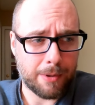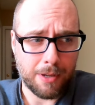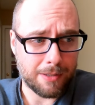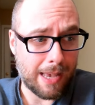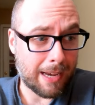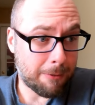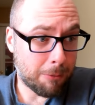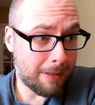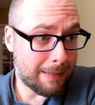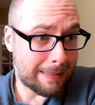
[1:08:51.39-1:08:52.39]
because I could
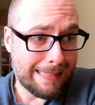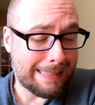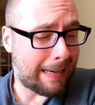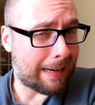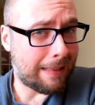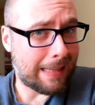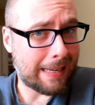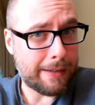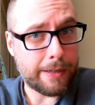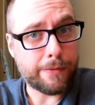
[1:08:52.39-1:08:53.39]
really see not a lot of